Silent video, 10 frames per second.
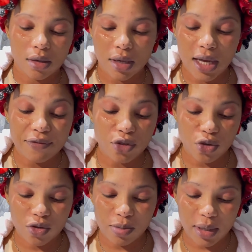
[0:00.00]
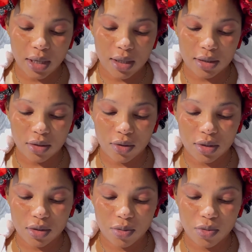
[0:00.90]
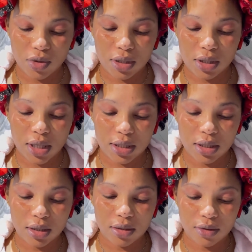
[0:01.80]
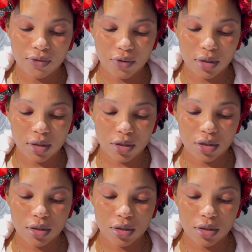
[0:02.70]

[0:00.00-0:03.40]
I have to use my hands because it's almost getting finished.